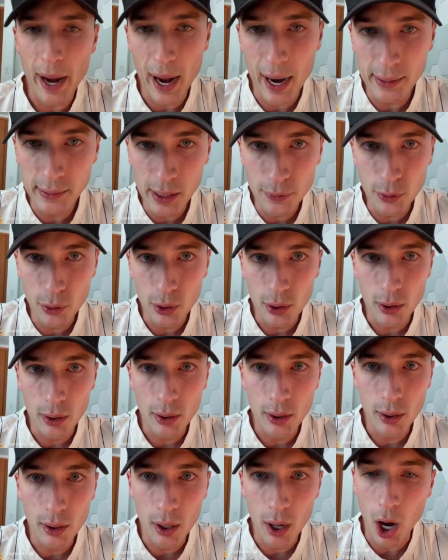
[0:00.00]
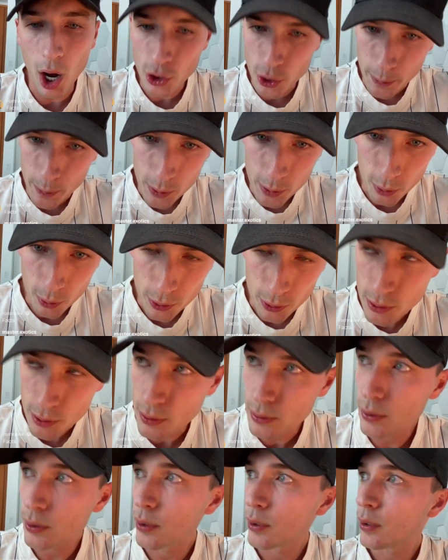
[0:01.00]
all my high-level
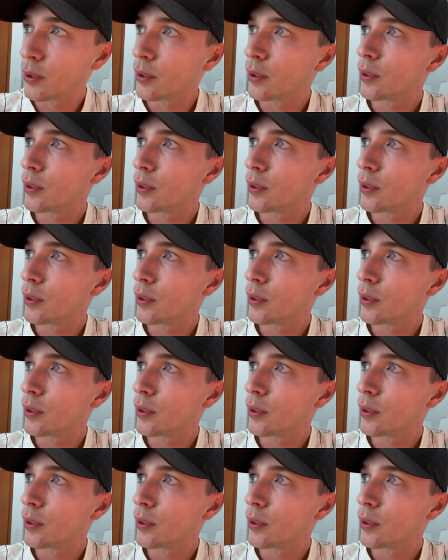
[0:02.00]
entrepreneurs,